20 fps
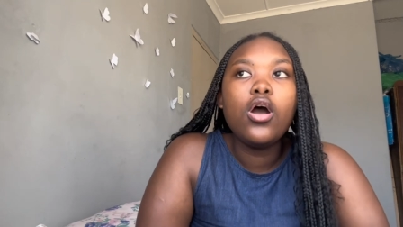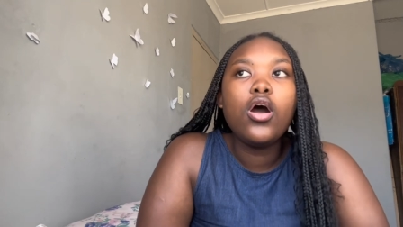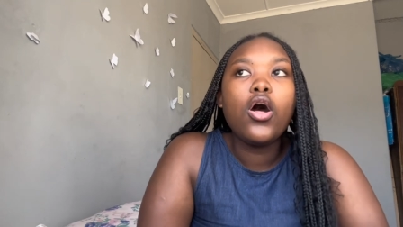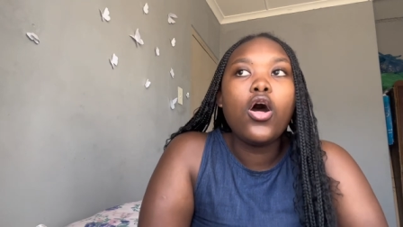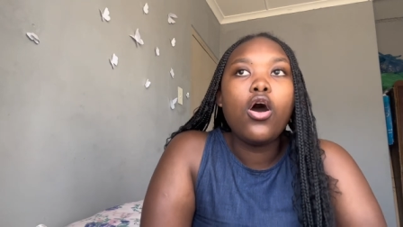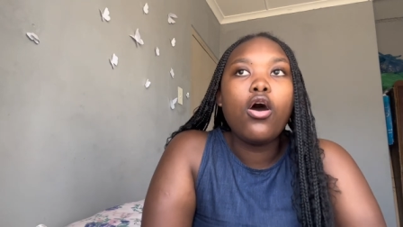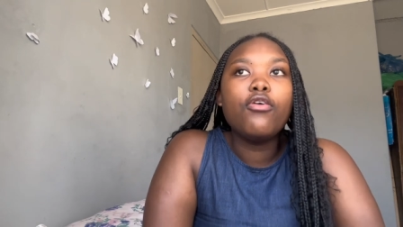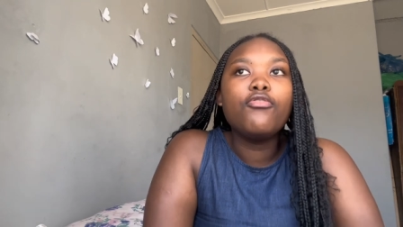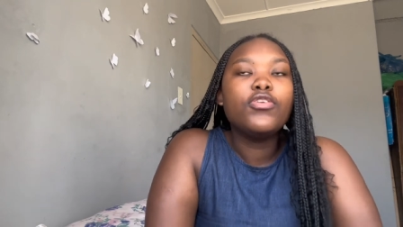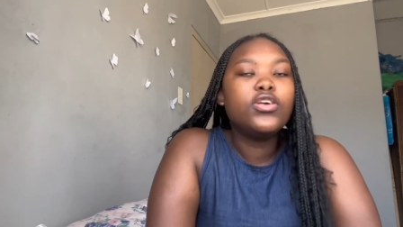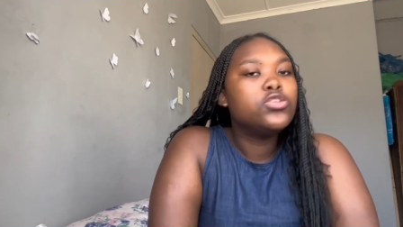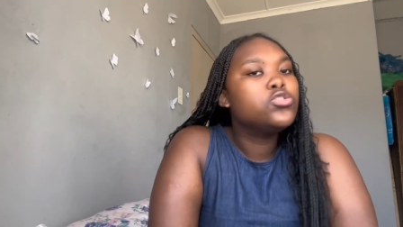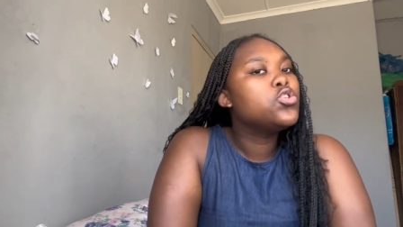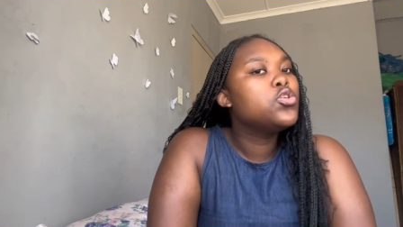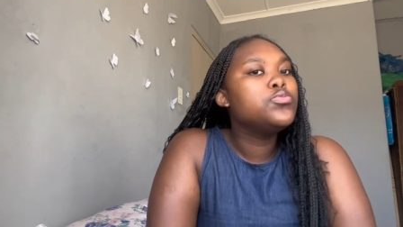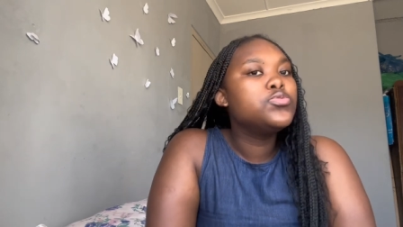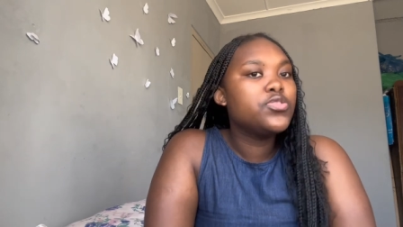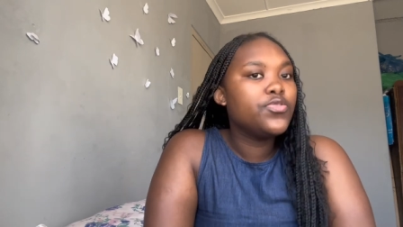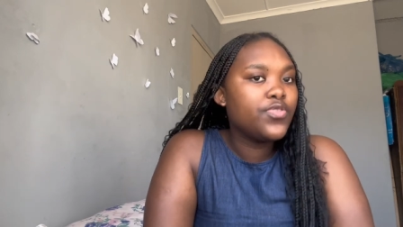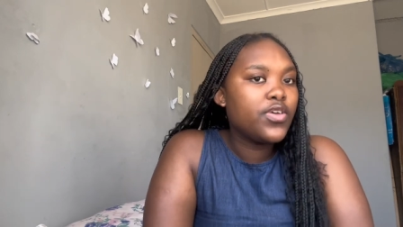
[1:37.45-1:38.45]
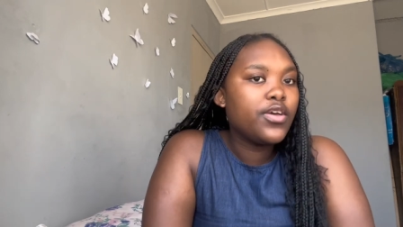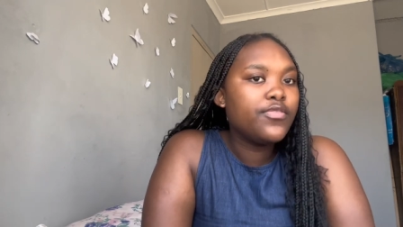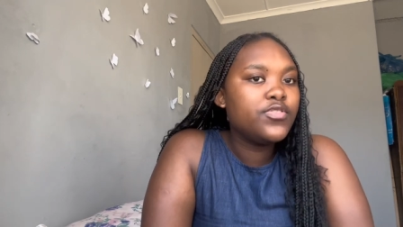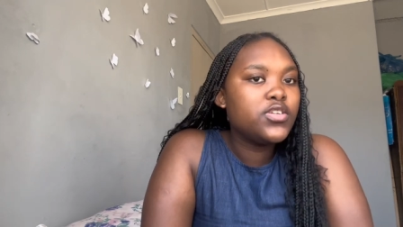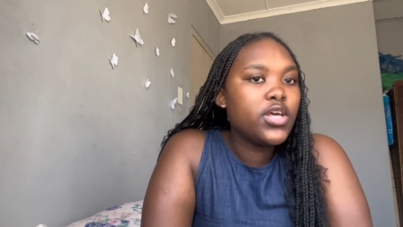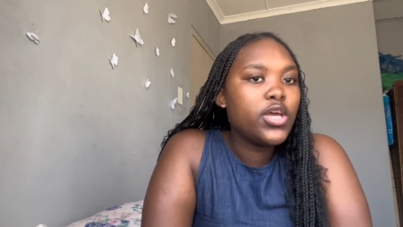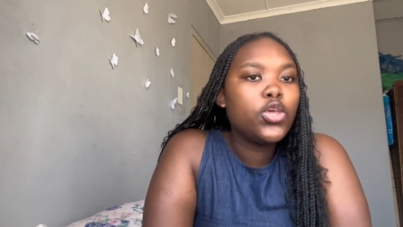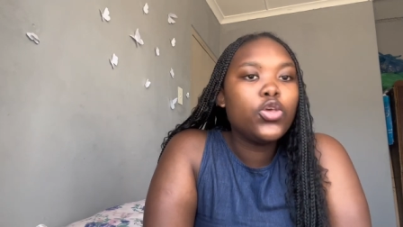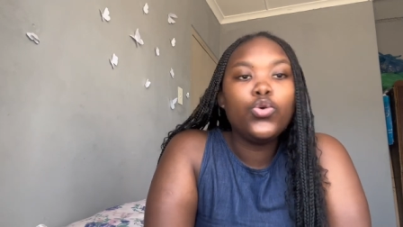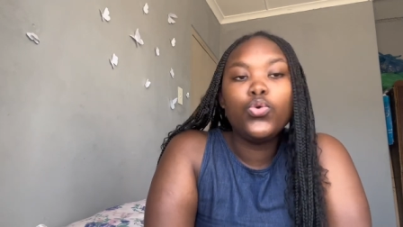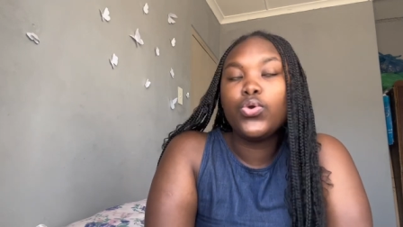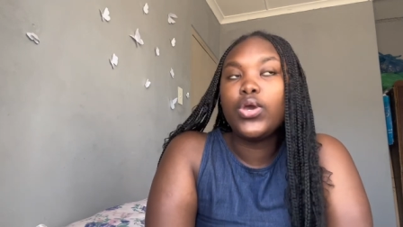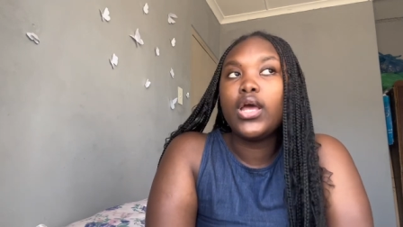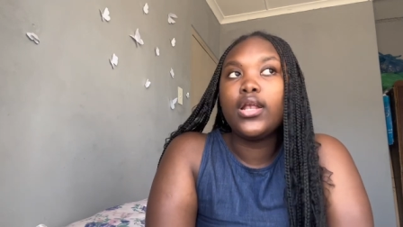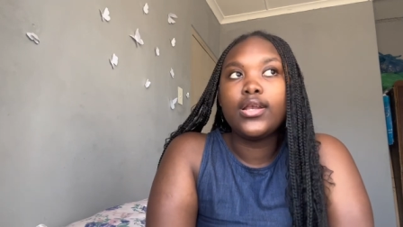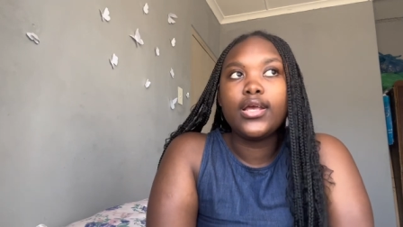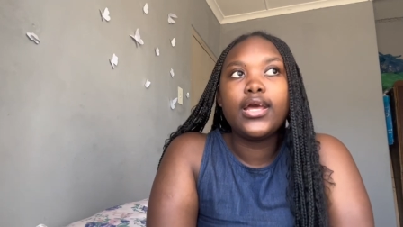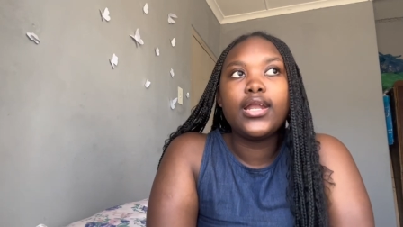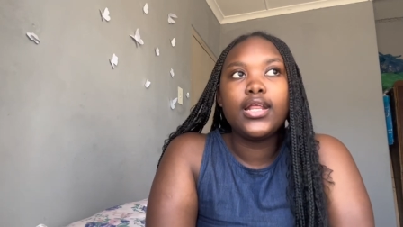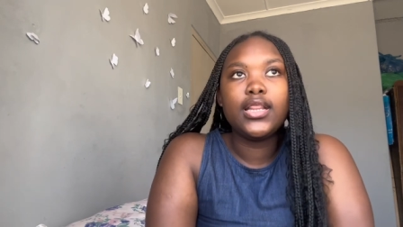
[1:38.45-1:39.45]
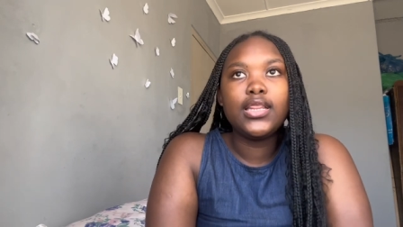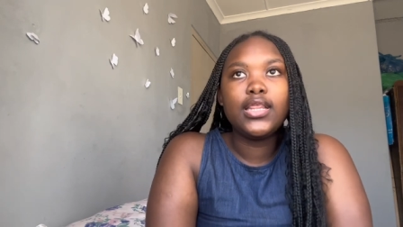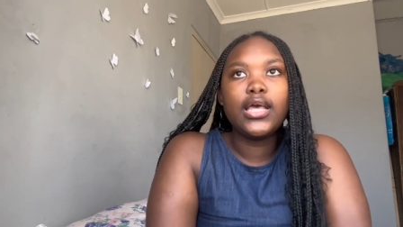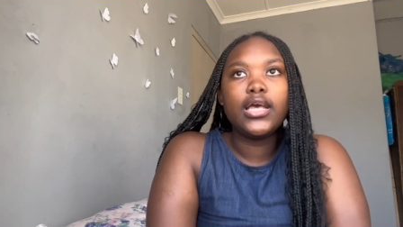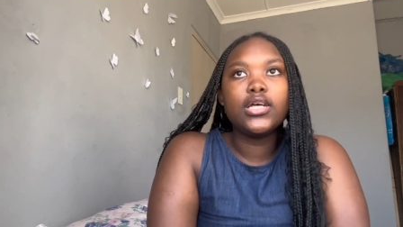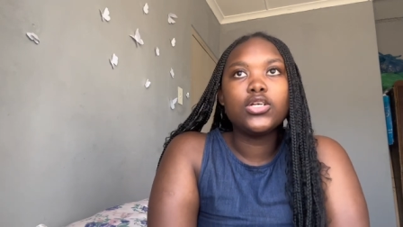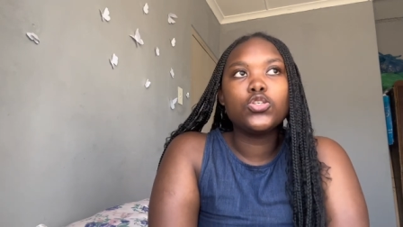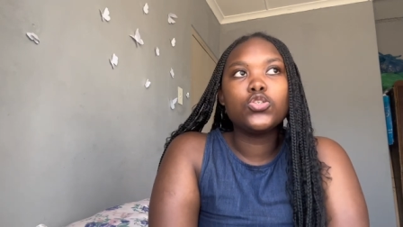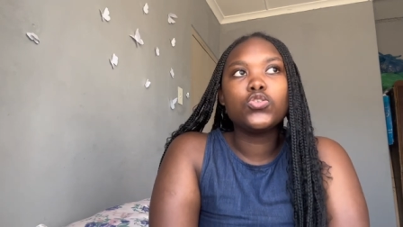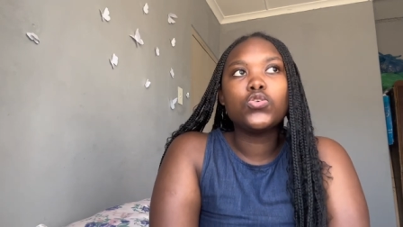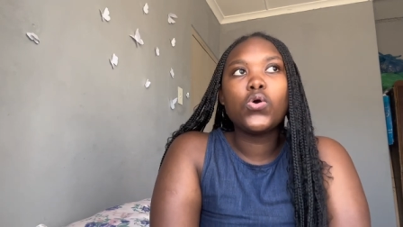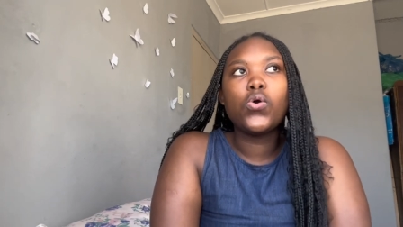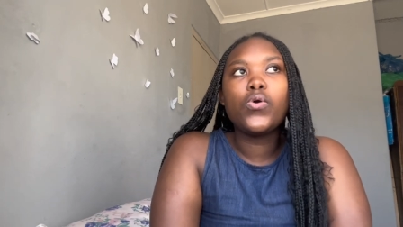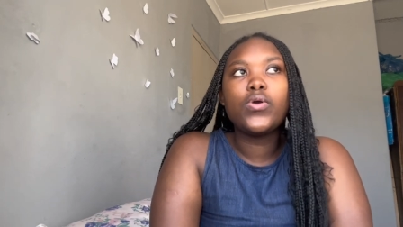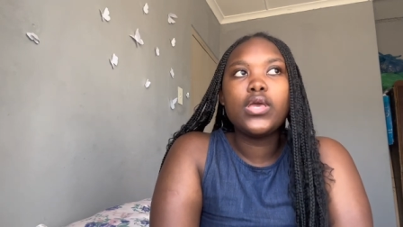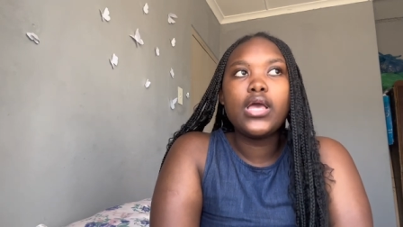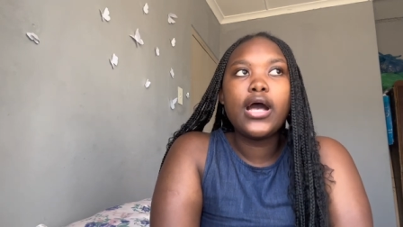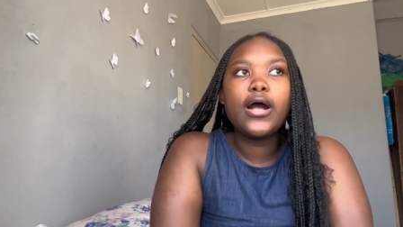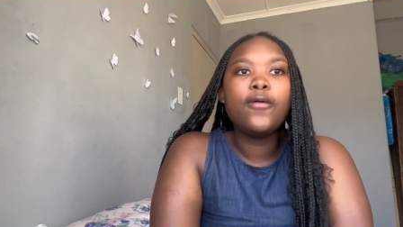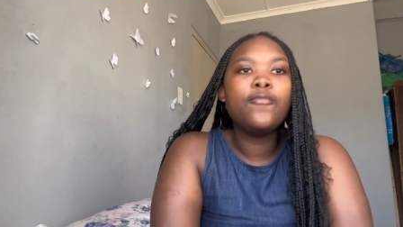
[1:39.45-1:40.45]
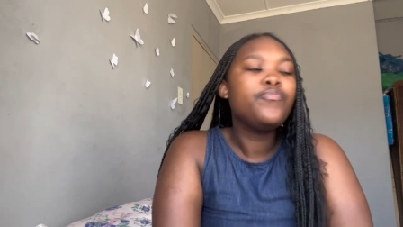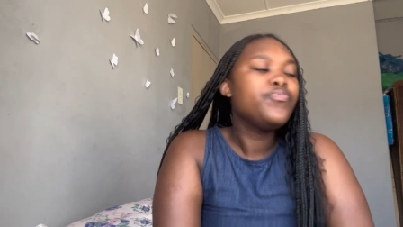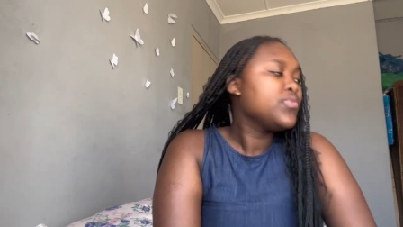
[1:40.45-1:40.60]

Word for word: of in terms of gifting you can get it there so yeah